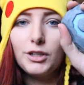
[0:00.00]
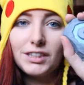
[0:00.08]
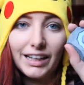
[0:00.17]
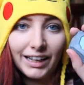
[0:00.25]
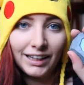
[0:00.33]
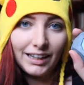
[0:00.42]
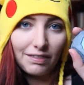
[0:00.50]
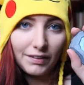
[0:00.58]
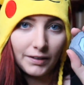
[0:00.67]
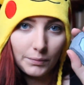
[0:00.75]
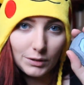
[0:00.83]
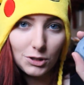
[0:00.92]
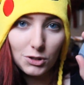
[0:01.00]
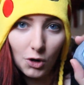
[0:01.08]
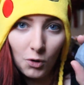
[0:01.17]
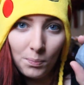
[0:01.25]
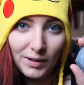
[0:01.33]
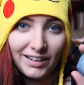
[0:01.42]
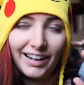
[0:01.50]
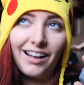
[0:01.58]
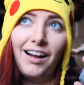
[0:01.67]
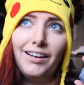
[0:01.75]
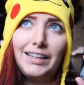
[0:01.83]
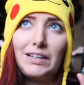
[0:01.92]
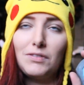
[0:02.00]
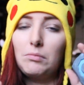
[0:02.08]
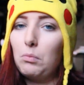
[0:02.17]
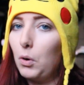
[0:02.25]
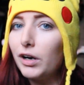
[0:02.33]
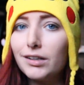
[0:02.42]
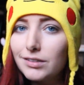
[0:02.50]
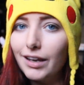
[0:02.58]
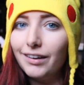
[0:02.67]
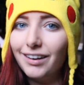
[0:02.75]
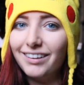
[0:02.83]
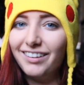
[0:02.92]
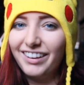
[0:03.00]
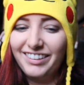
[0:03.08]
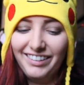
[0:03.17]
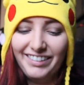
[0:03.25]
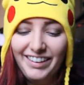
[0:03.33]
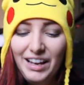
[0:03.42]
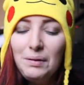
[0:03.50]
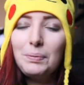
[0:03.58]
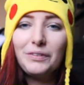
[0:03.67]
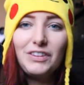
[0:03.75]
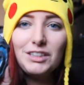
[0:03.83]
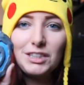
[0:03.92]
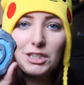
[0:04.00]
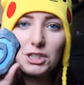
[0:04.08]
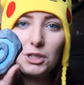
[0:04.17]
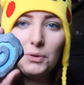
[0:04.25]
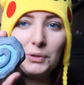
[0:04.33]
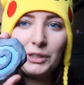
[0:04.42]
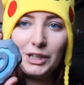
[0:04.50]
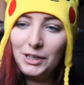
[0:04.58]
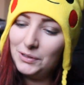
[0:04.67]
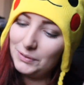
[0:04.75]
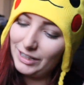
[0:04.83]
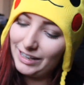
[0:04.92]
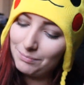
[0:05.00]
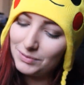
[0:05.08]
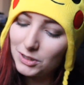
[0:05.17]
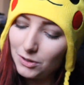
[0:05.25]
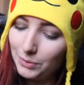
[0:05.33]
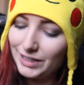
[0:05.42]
a second, I thought it was soap, and I got even more excited. But this is so cute! I'm so